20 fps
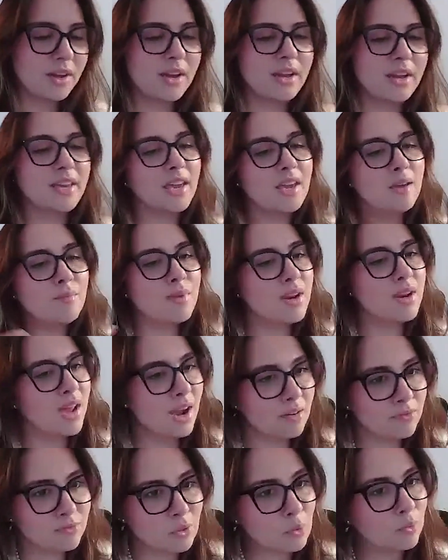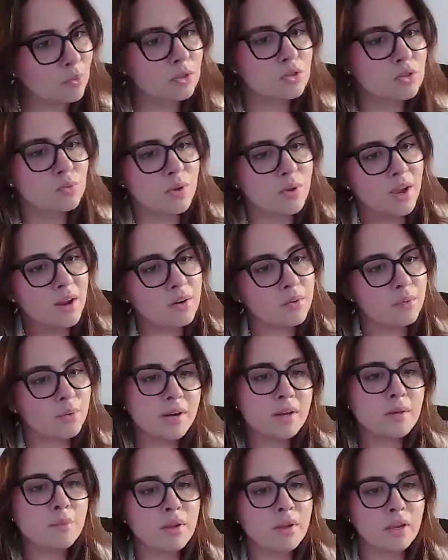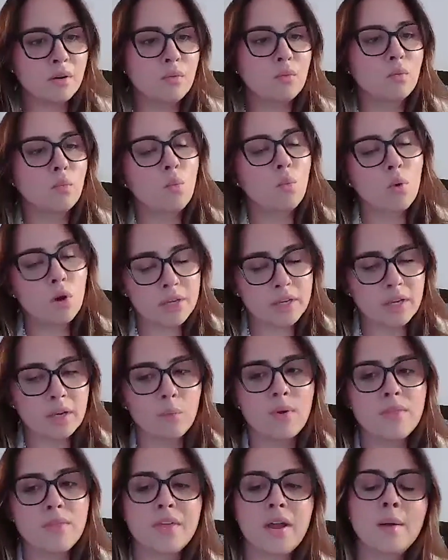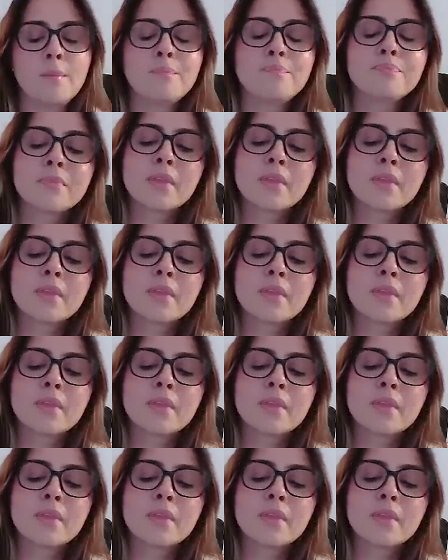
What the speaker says: I came in afterwards. We had already been working with them.